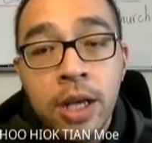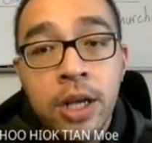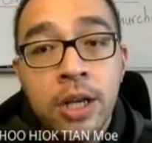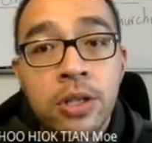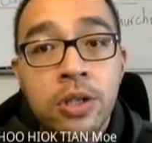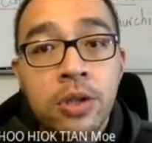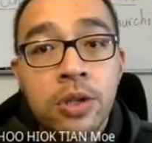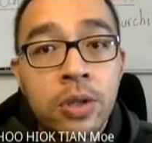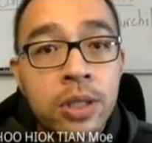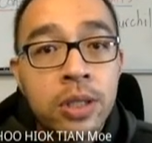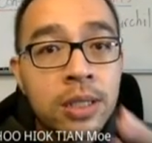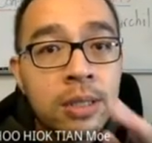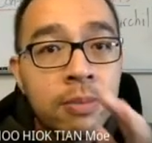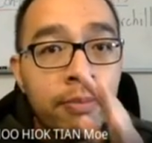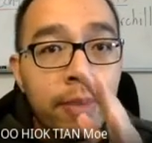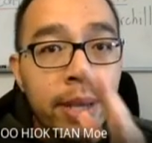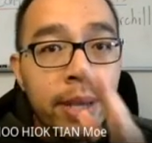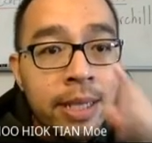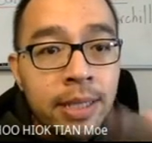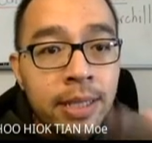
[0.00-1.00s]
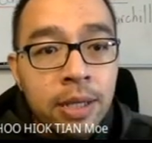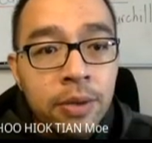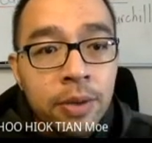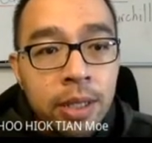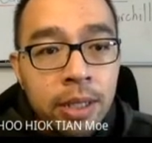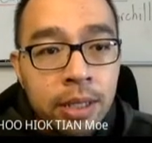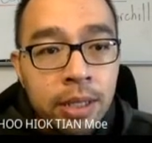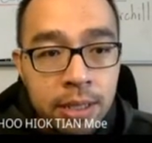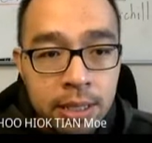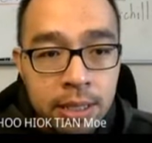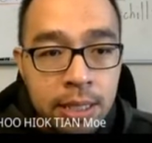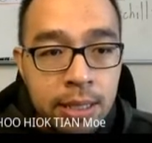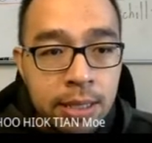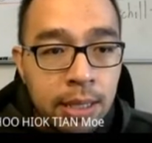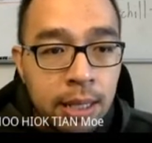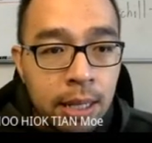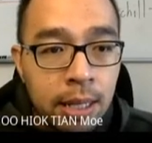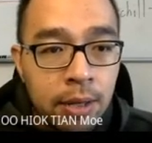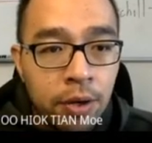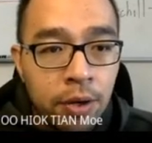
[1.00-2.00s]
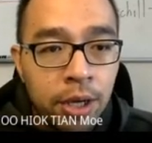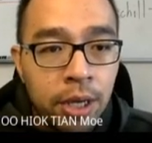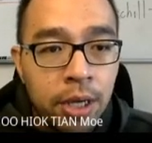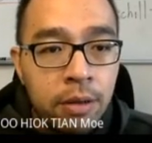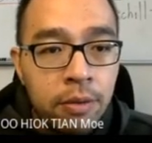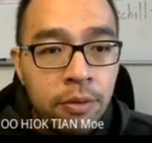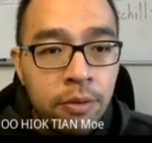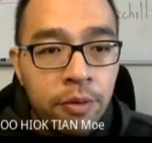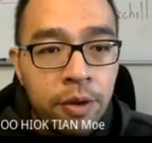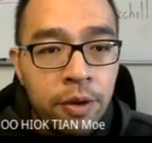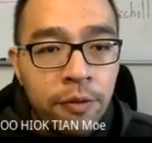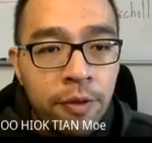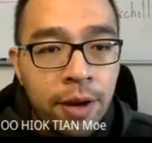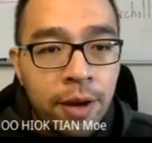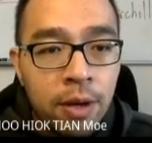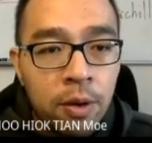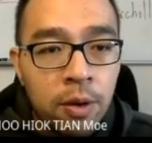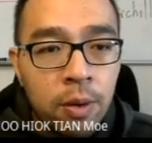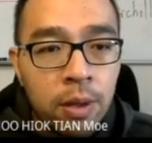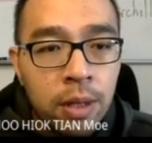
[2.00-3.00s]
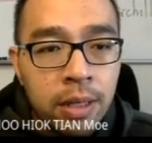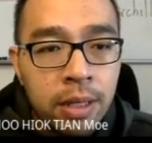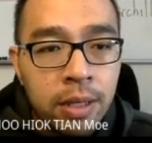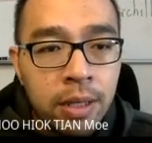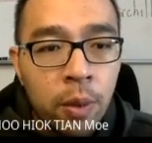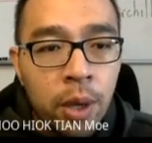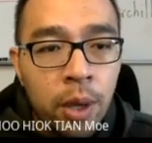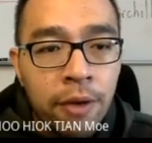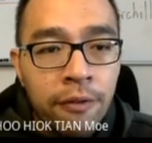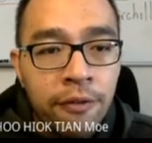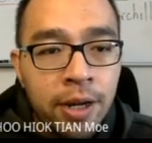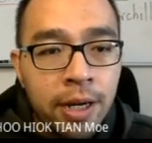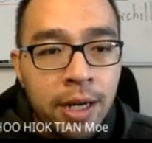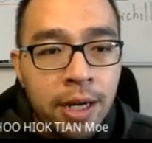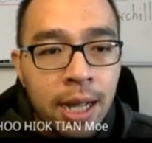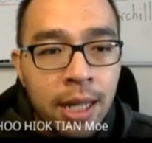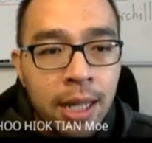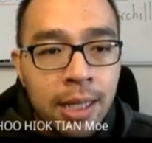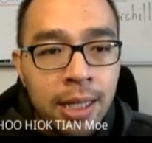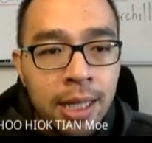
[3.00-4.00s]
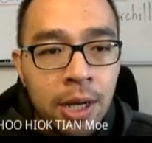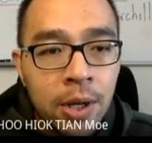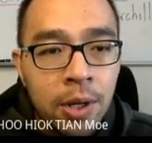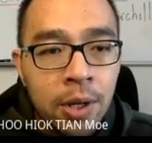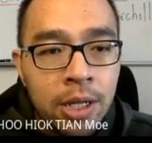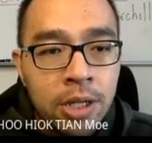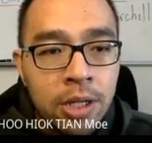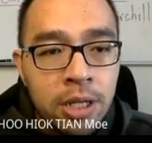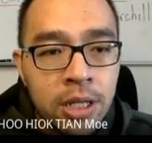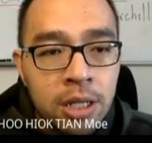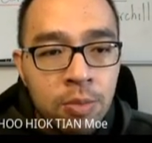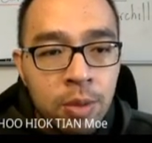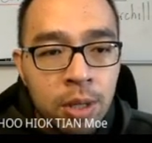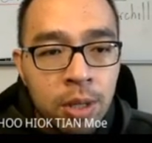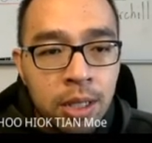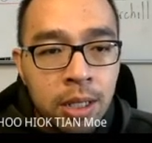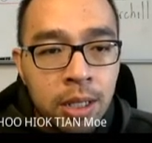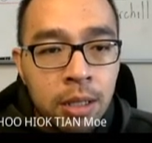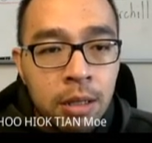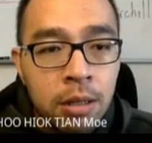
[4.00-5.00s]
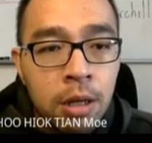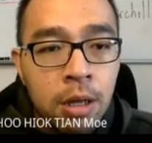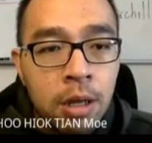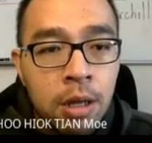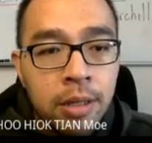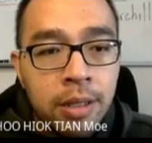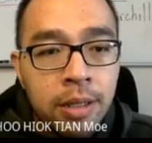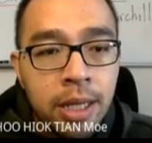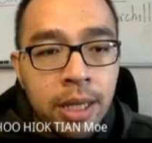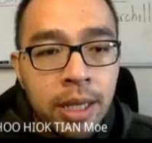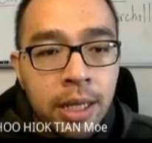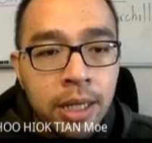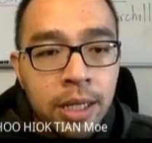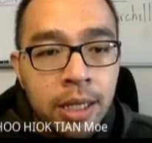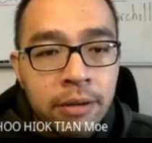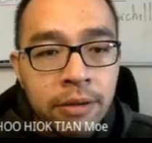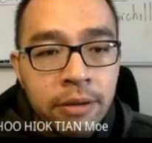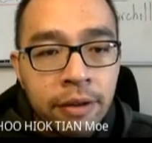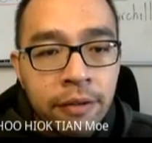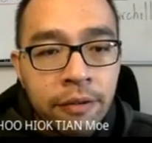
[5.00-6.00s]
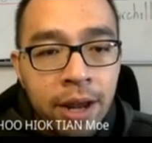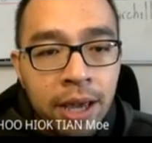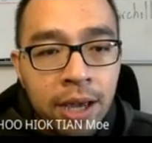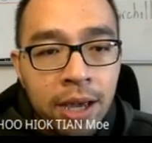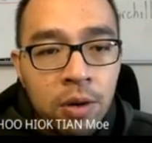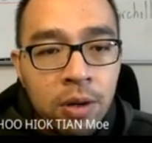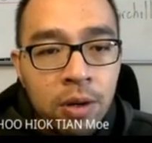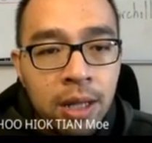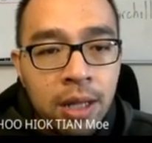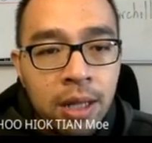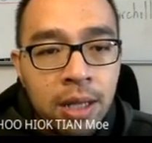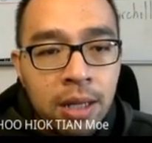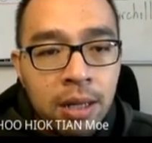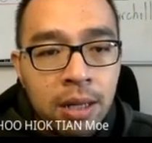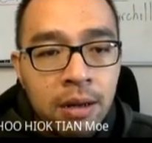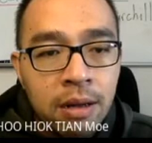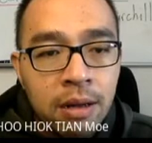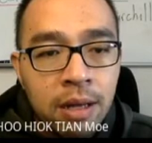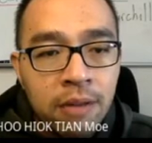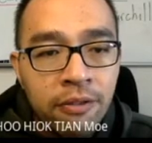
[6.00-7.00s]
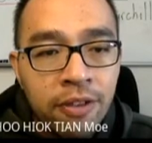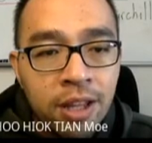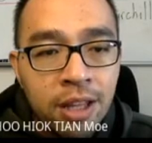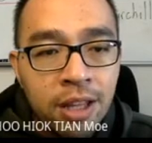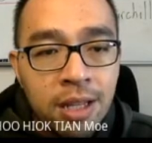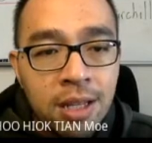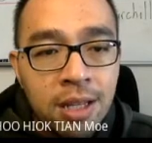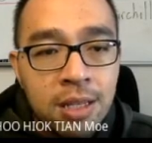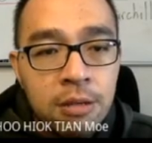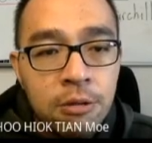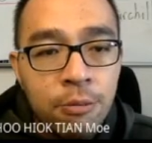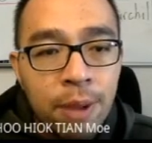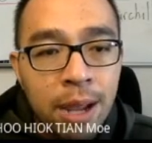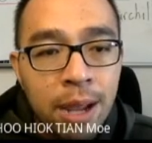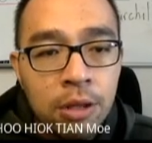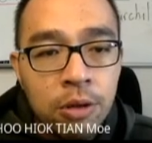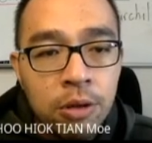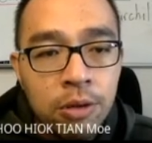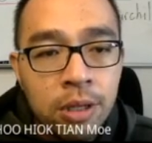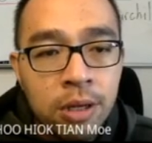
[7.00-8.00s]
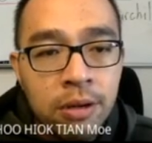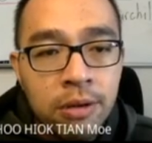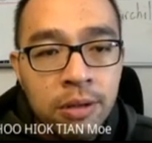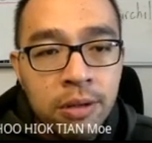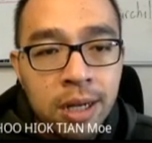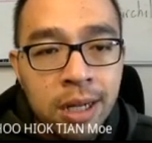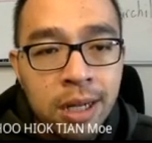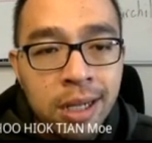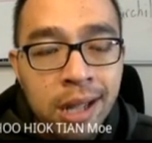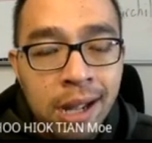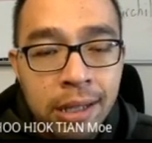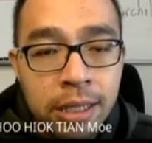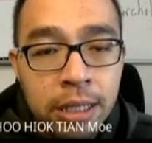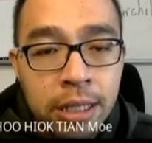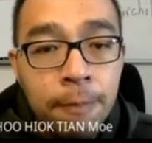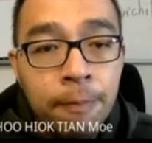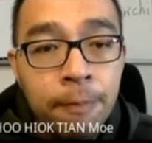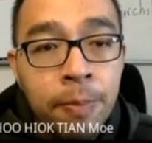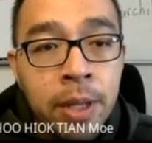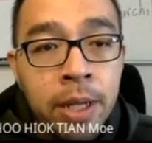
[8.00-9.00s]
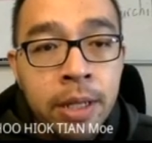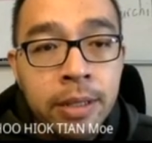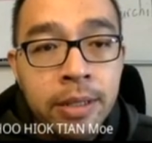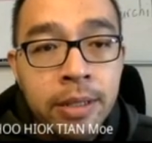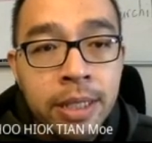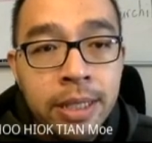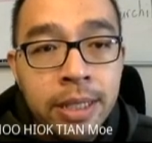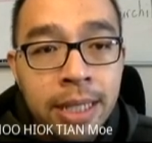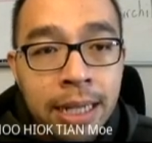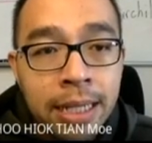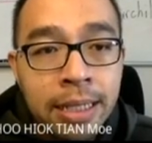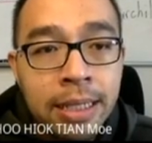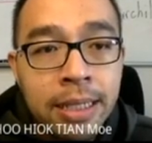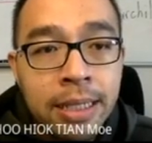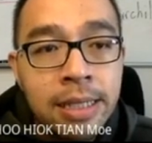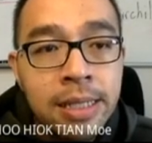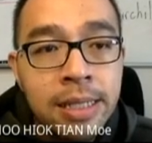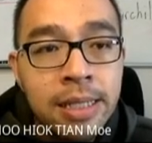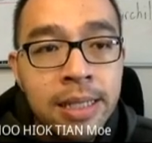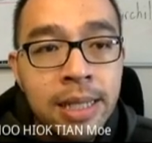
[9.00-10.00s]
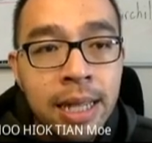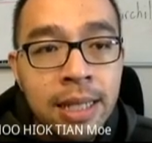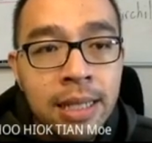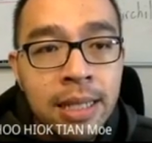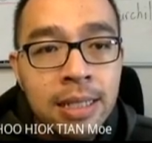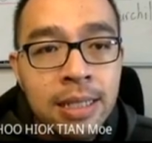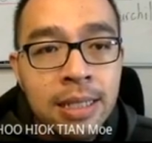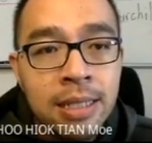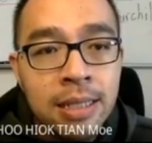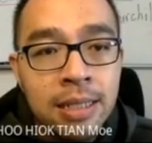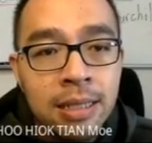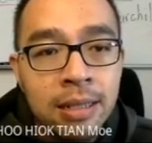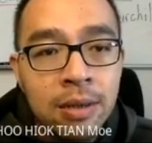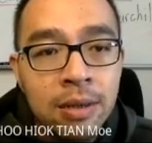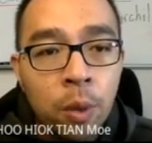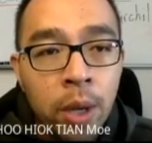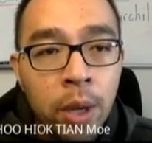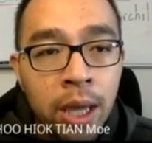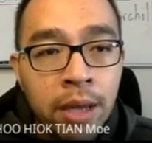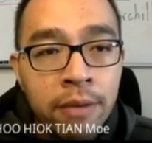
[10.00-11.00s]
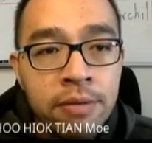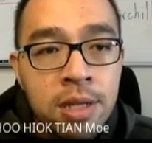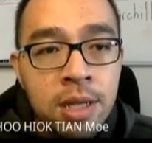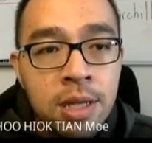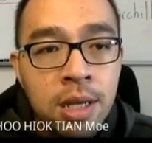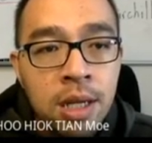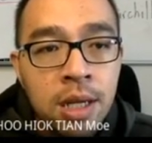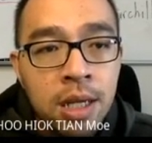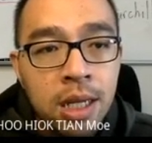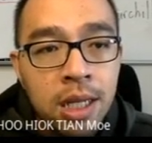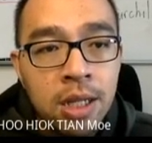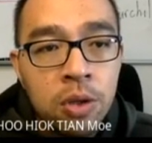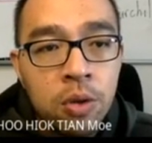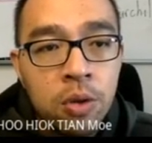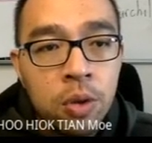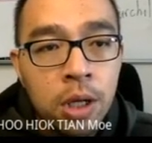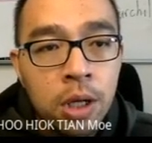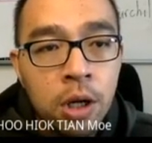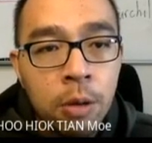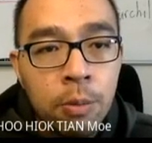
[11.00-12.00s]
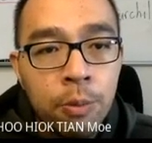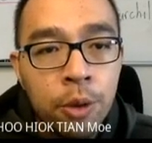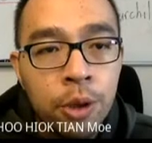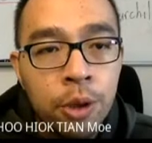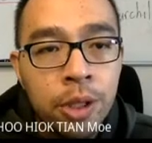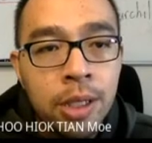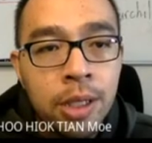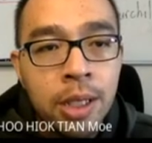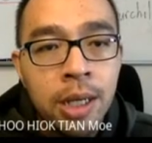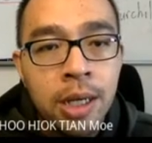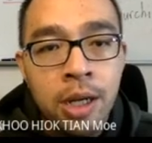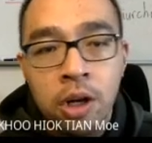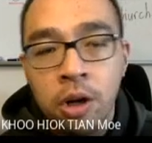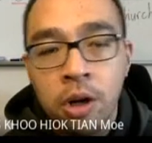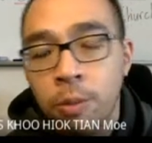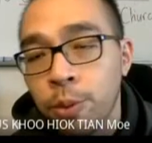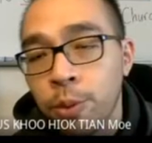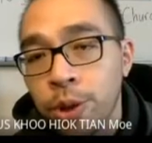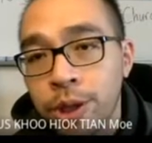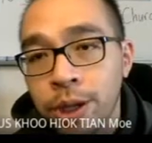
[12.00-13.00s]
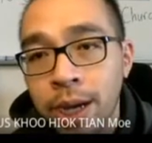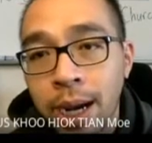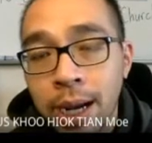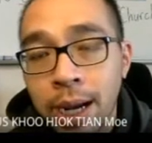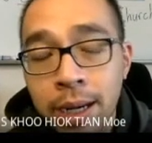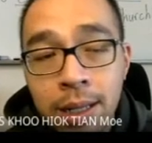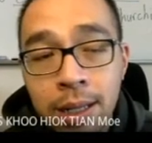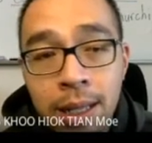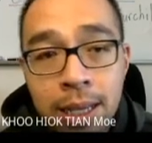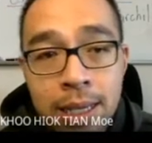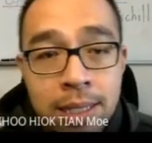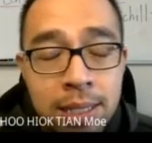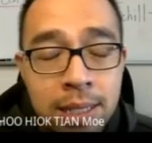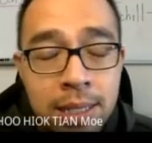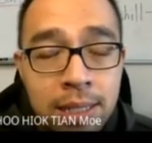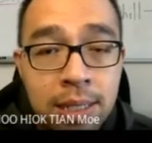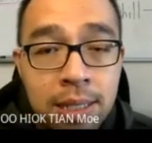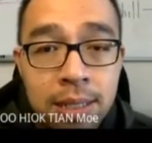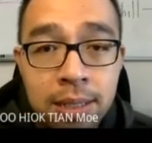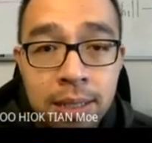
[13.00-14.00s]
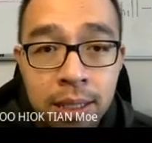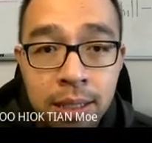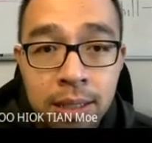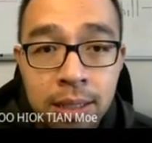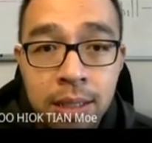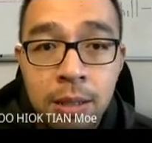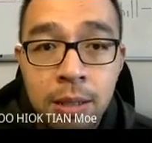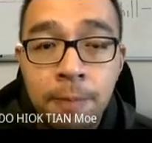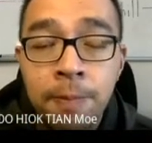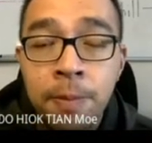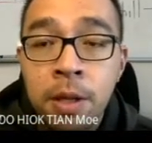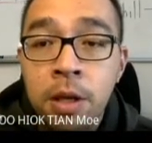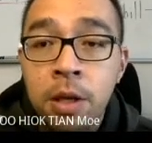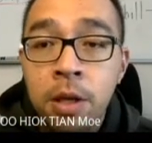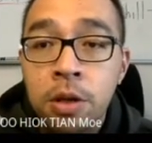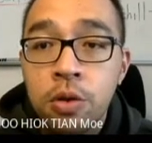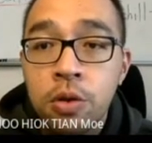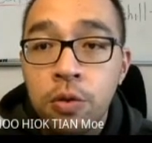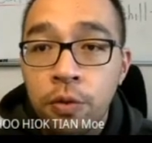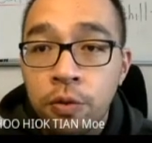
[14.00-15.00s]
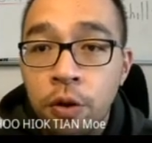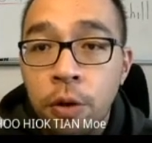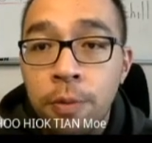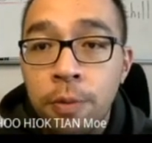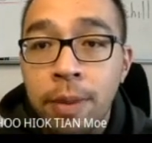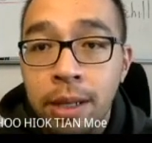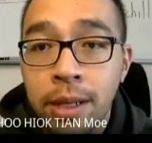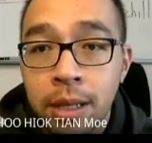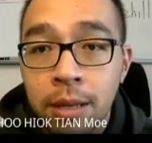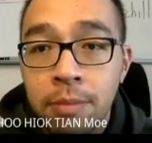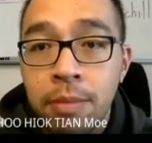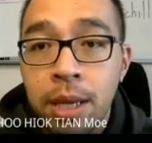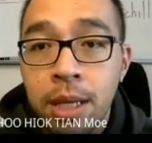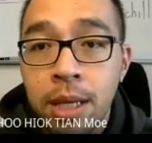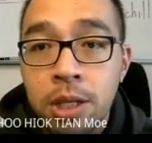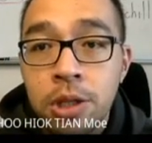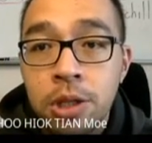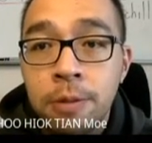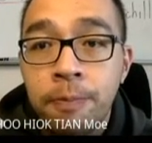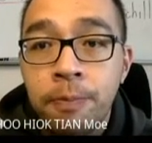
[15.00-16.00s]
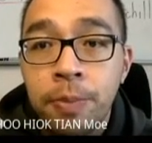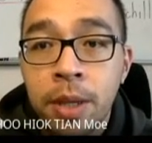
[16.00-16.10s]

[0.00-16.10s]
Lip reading: So the basic one is this okay, reflect, the wave kena hantar oleh transmitter, dia kena reflect oleh the fetus back to the detector. Detector sends the waves into the computer and the computer analyzes the signal to form an image.